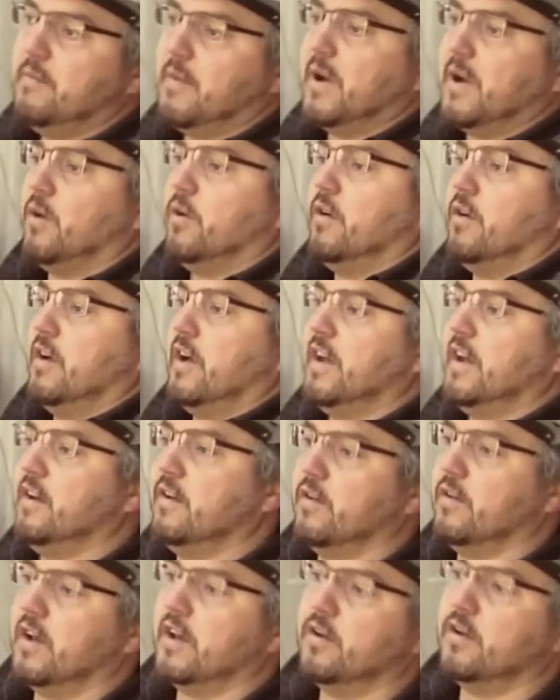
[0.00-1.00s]
But
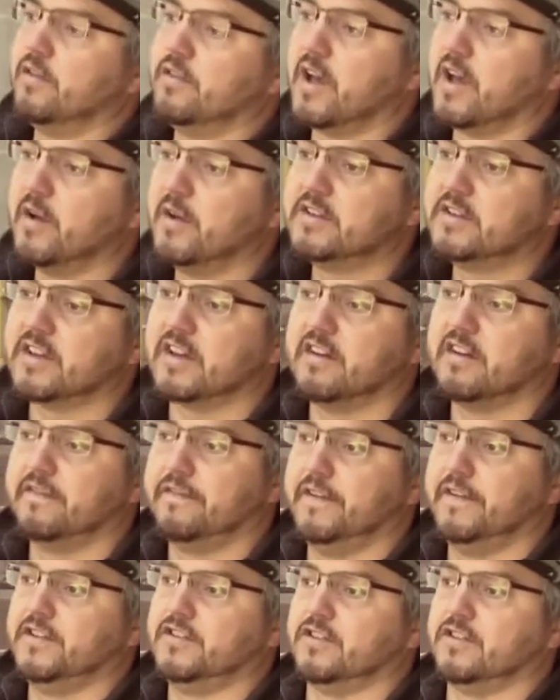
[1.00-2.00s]
and although it's
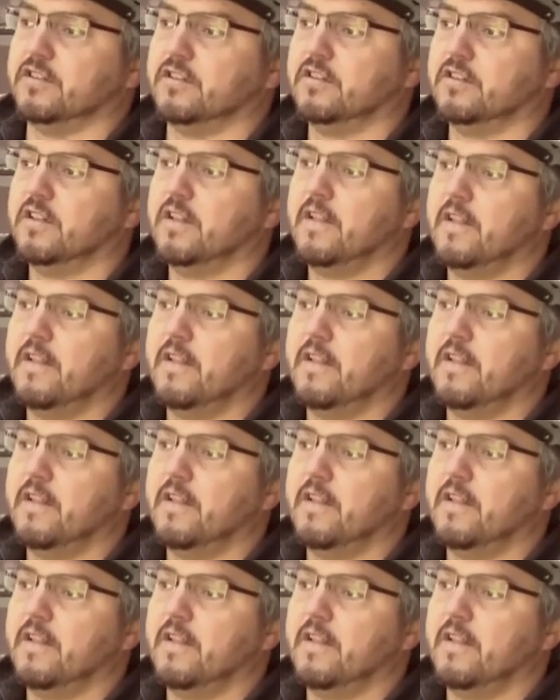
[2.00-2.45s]
unofficial,